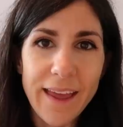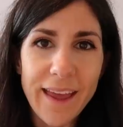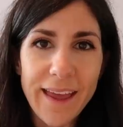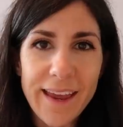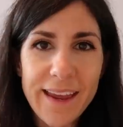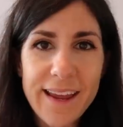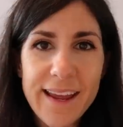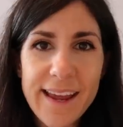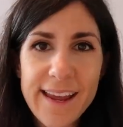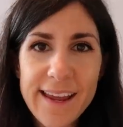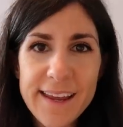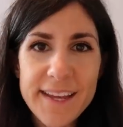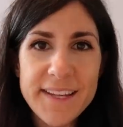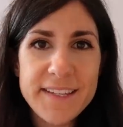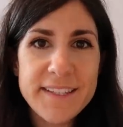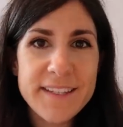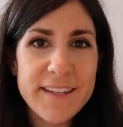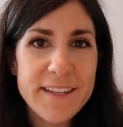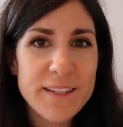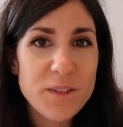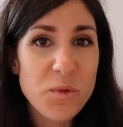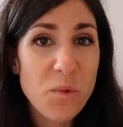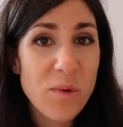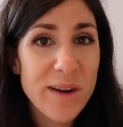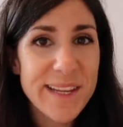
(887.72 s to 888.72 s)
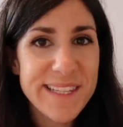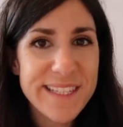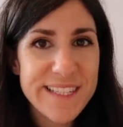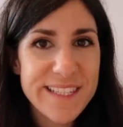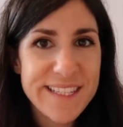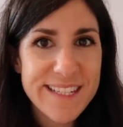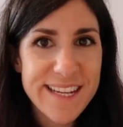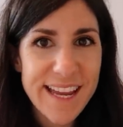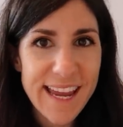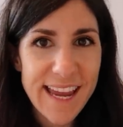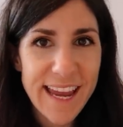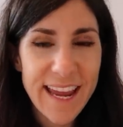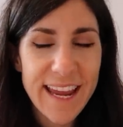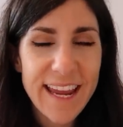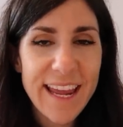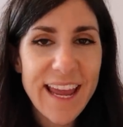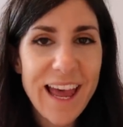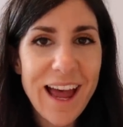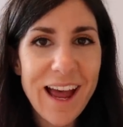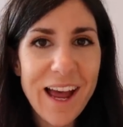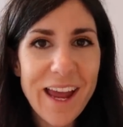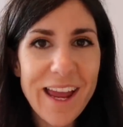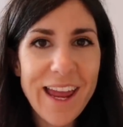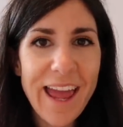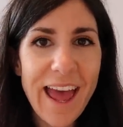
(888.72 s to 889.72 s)
Hey guys, it's
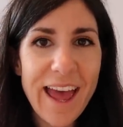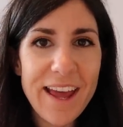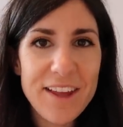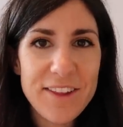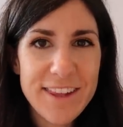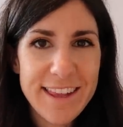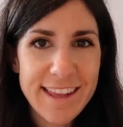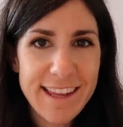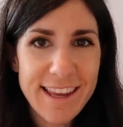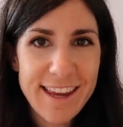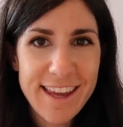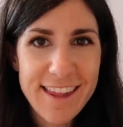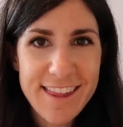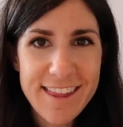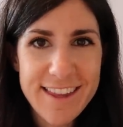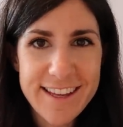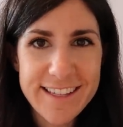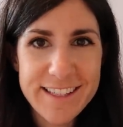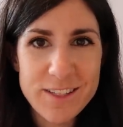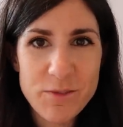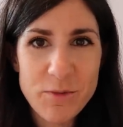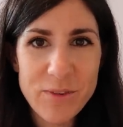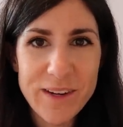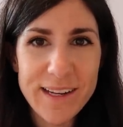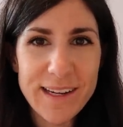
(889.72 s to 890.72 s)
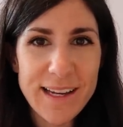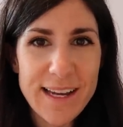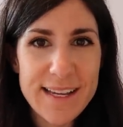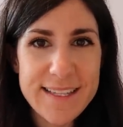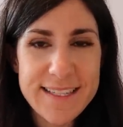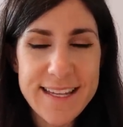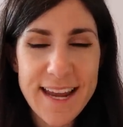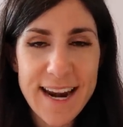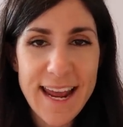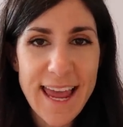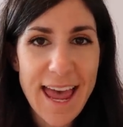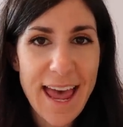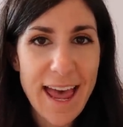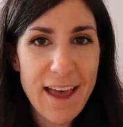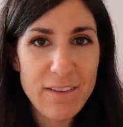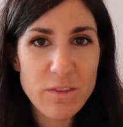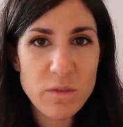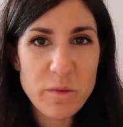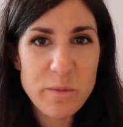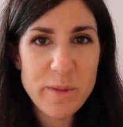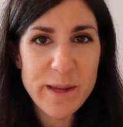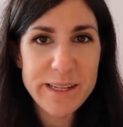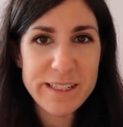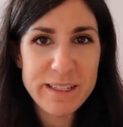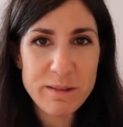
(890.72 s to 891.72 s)
Wednesday. I actually just realized that I
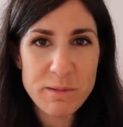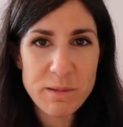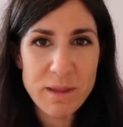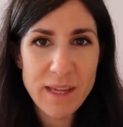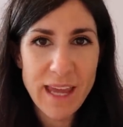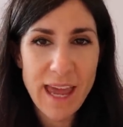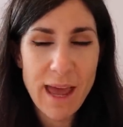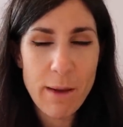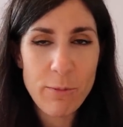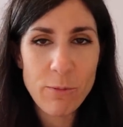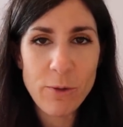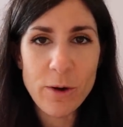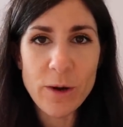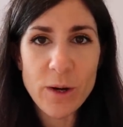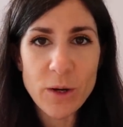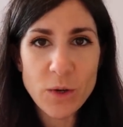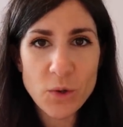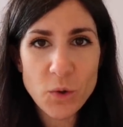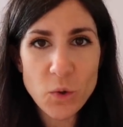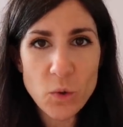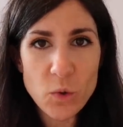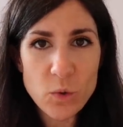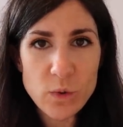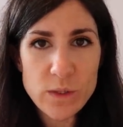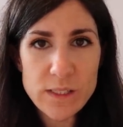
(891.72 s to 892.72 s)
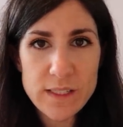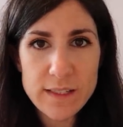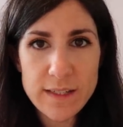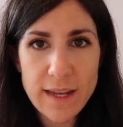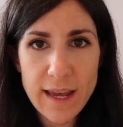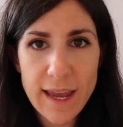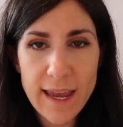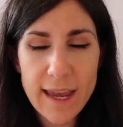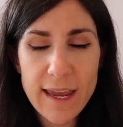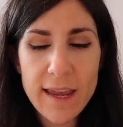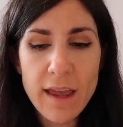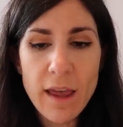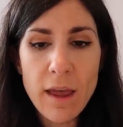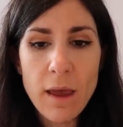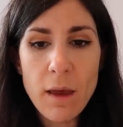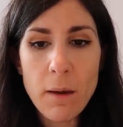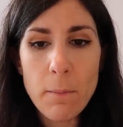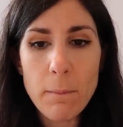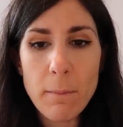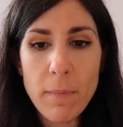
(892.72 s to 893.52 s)
haven't picked up the camera at all today.